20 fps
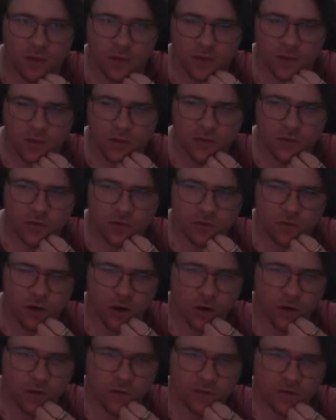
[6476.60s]
So the
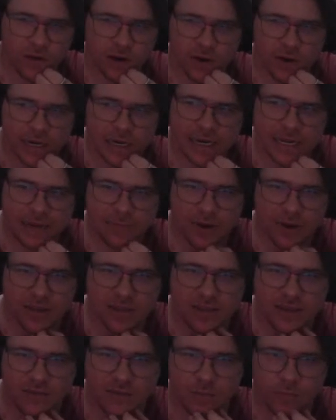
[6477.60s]
Crows currently lead by
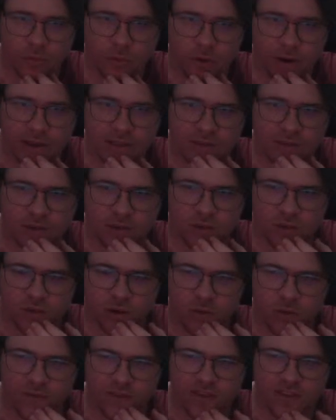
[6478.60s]
7 points. Just
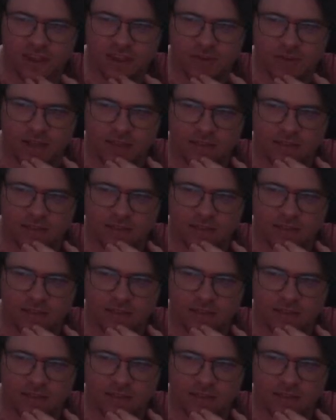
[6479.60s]
over 6 minutes